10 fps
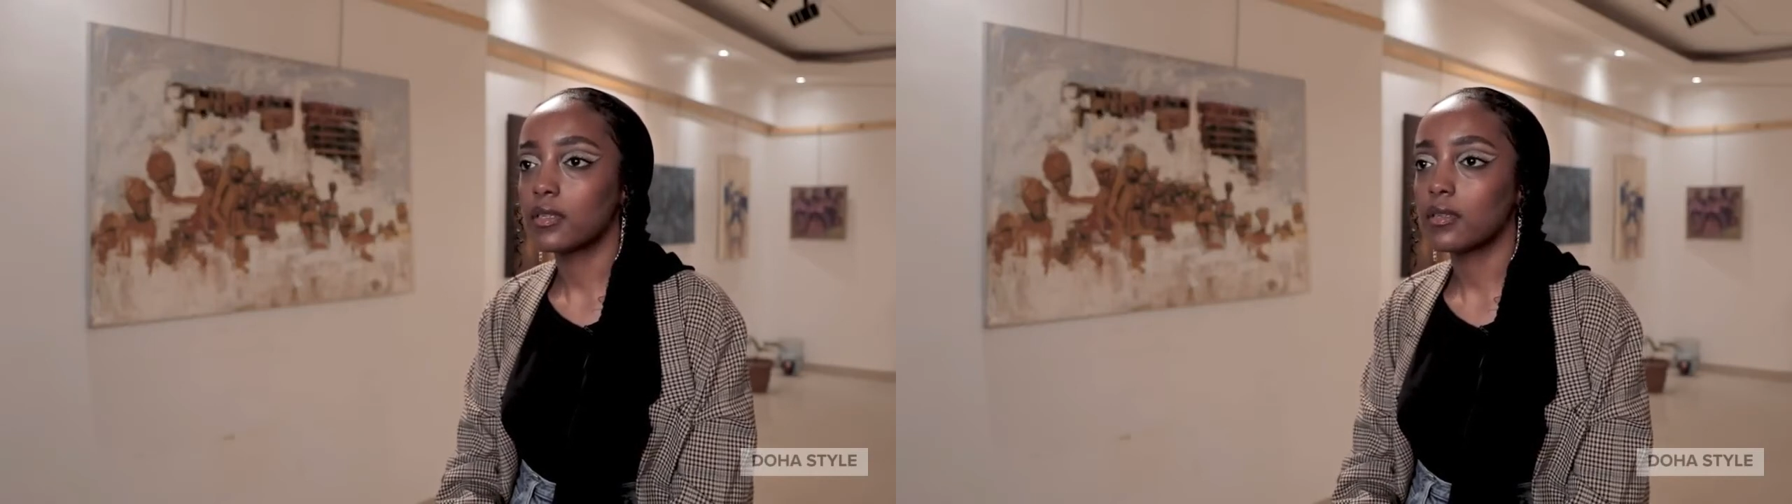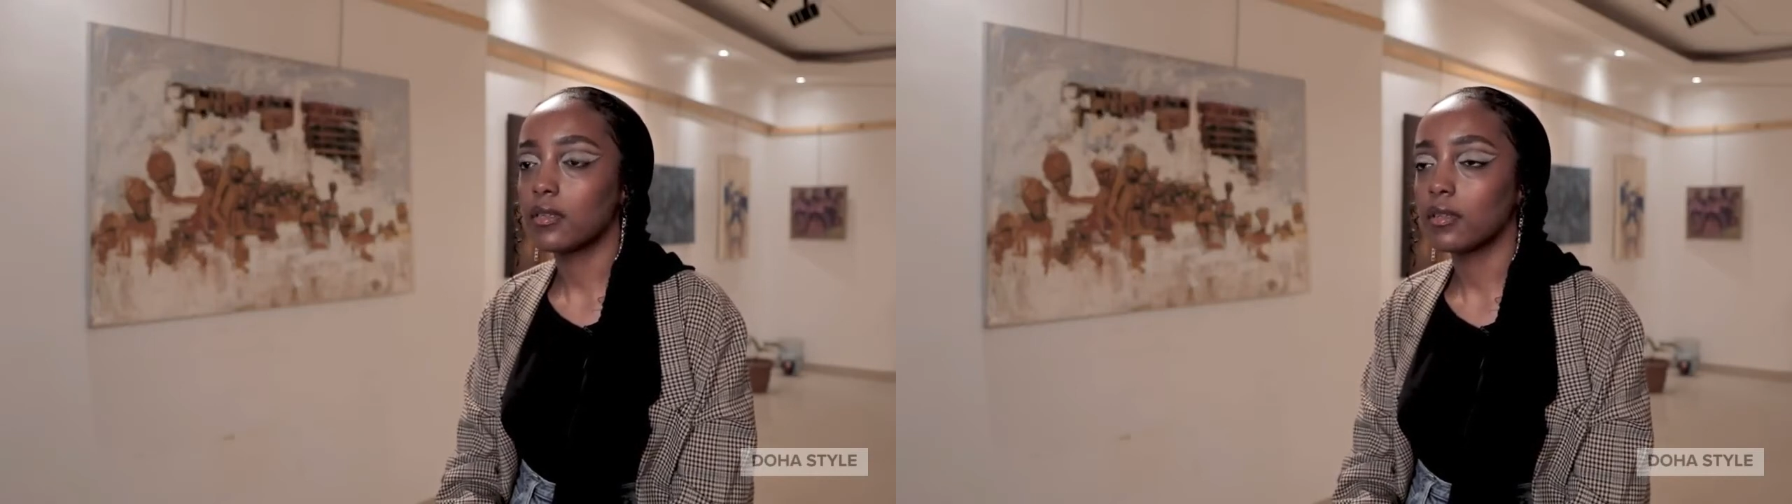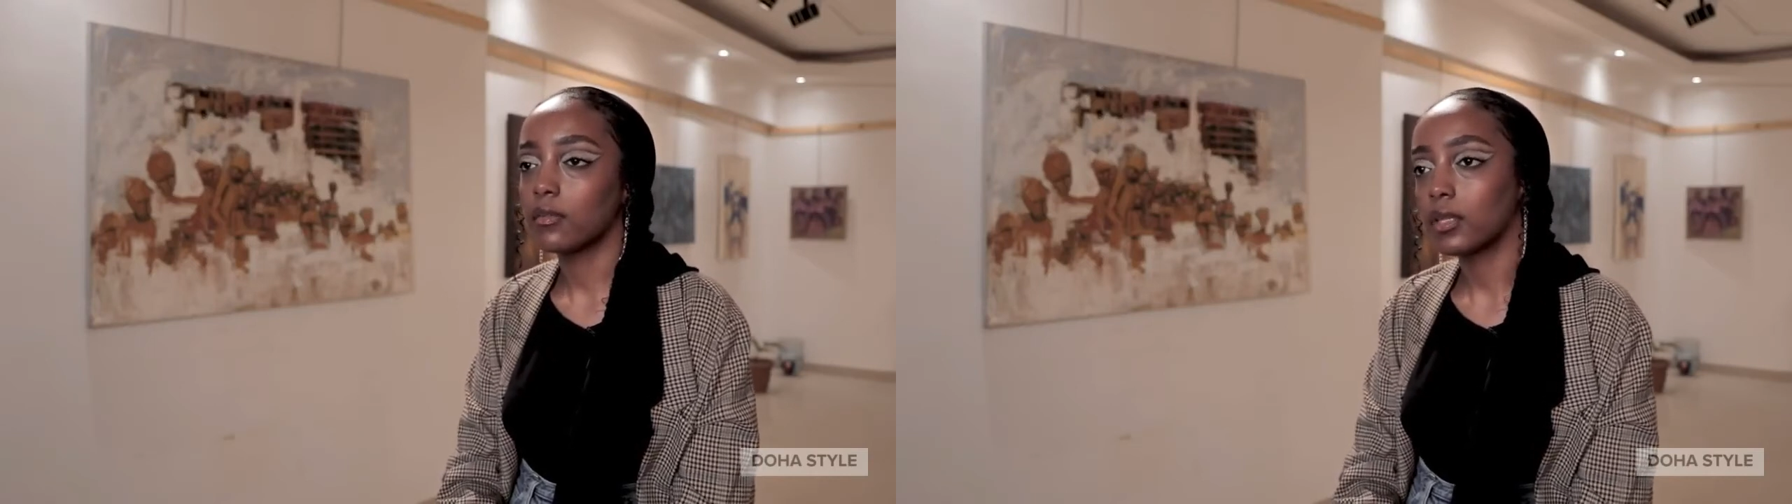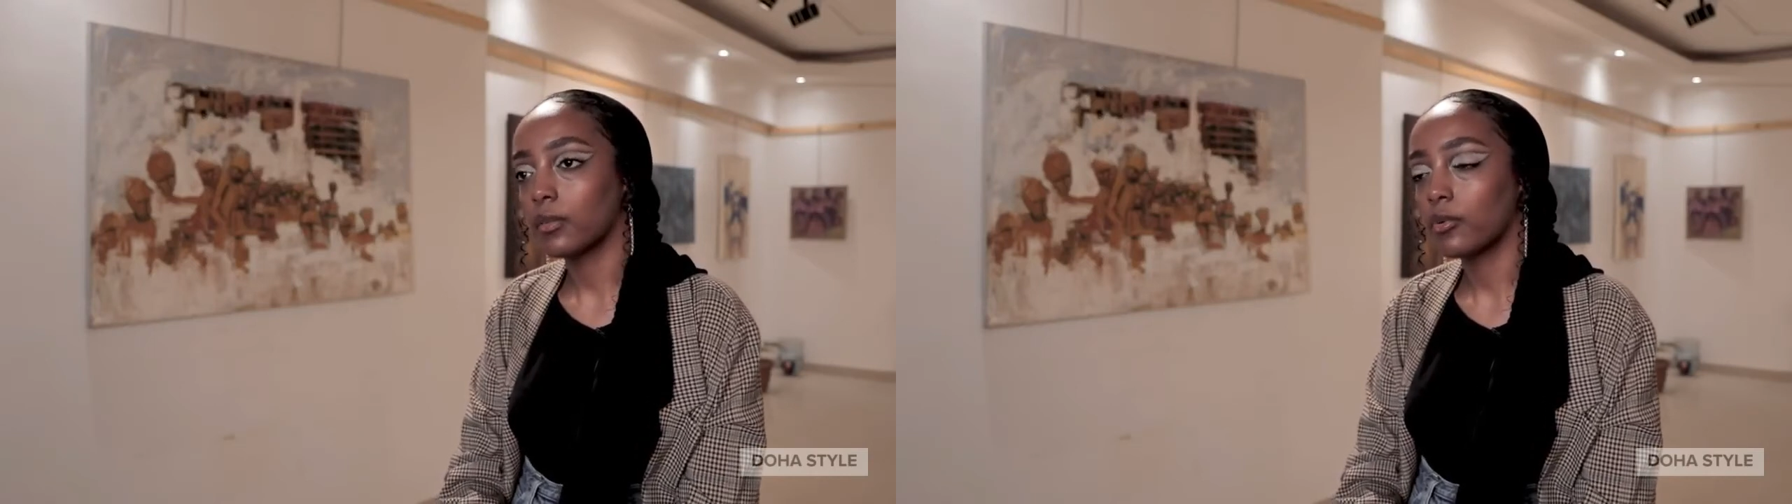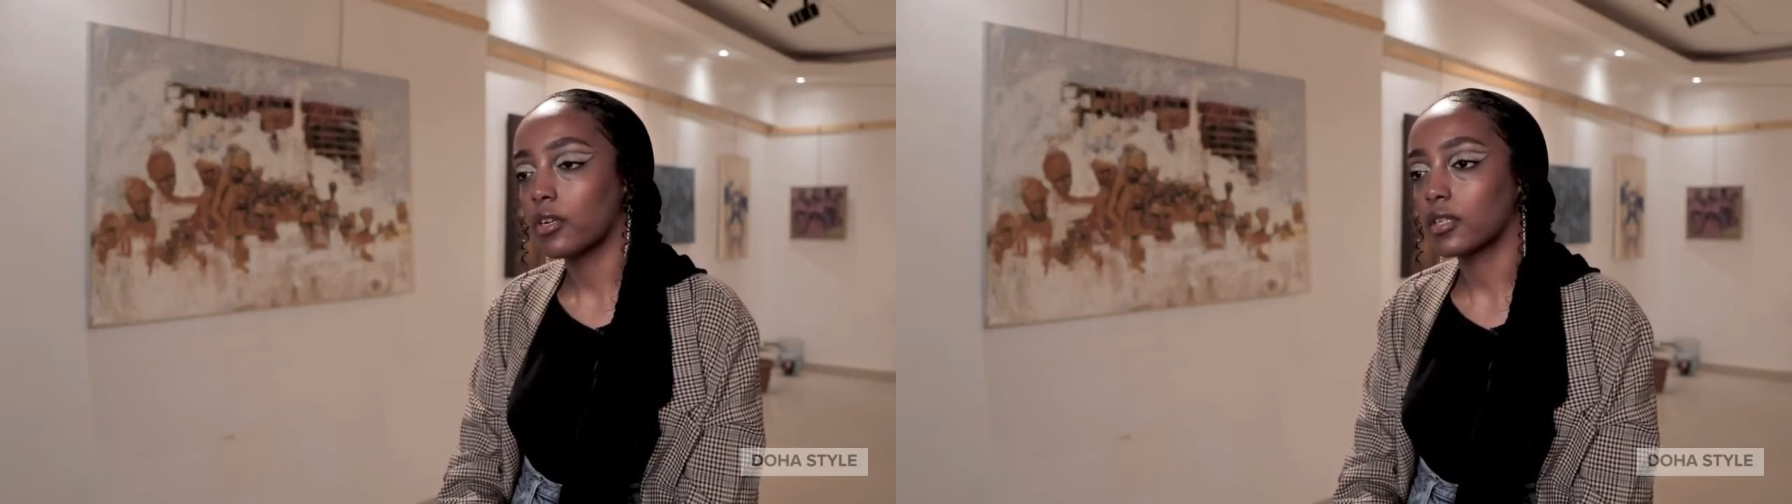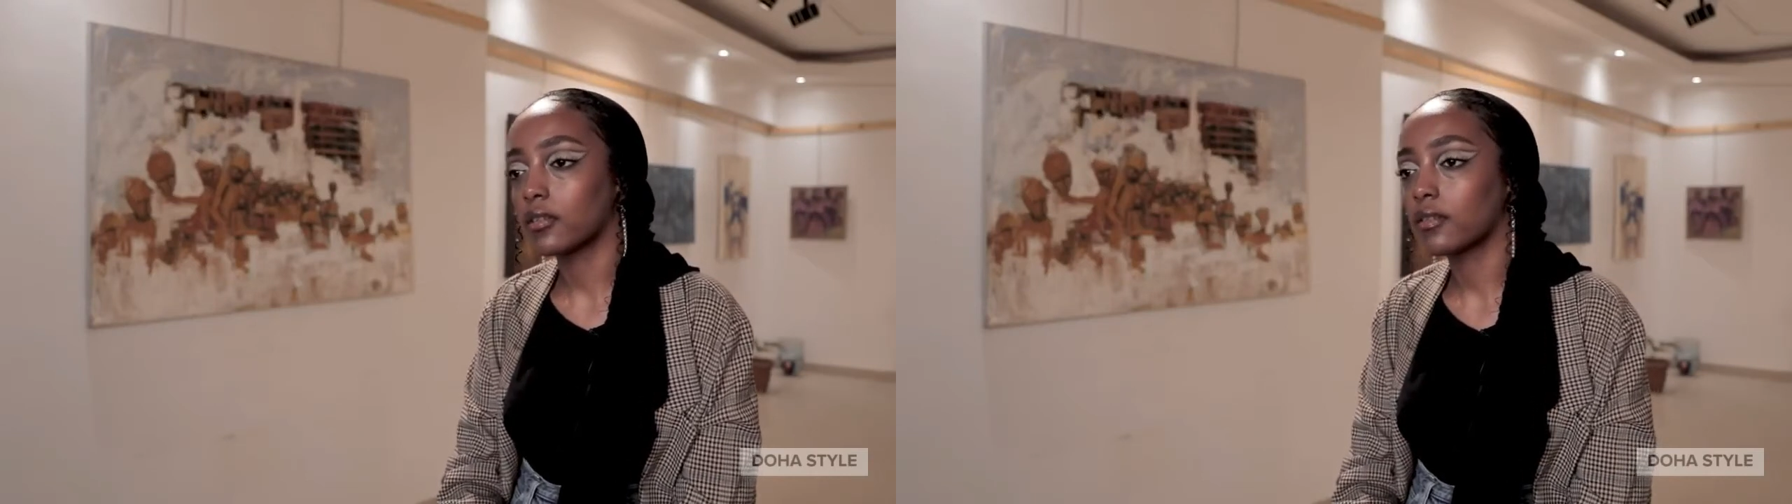in the project.